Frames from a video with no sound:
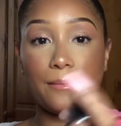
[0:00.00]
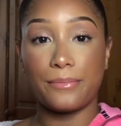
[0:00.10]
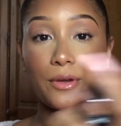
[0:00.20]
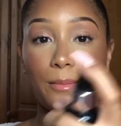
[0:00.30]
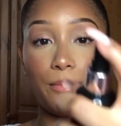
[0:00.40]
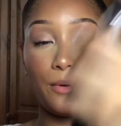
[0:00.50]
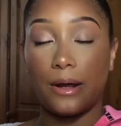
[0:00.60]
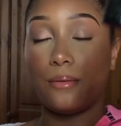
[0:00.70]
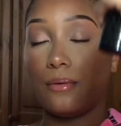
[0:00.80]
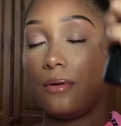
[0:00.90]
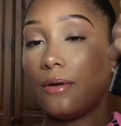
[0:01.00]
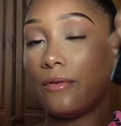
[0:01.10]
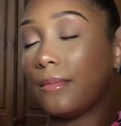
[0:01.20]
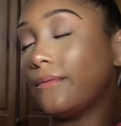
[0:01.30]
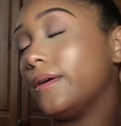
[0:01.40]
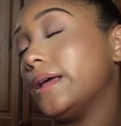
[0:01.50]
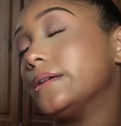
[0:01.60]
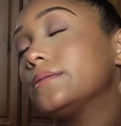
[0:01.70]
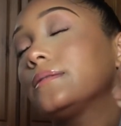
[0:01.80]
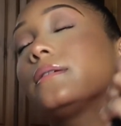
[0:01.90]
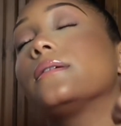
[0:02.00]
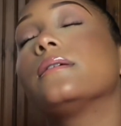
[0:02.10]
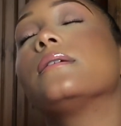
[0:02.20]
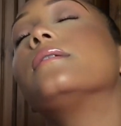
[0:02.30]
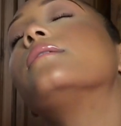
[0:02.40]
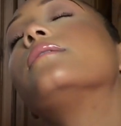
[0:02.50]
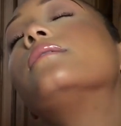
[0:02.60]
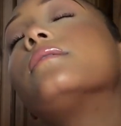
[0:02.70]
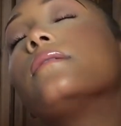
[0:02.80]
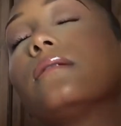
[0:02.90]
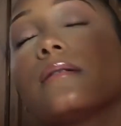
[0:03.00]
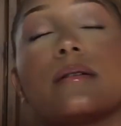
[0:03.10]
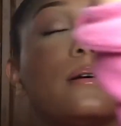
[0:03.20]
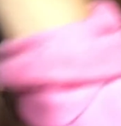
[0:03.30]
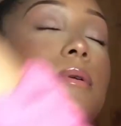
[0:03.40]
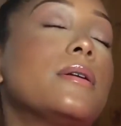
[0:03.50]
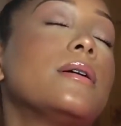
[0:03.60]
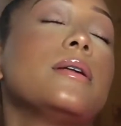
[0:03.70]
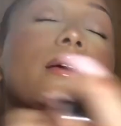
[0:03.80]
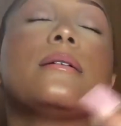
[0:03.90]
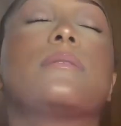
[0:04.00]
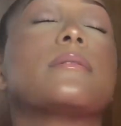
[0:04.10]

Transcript: I'm gonna put that all over my face. Oh, come on, honey.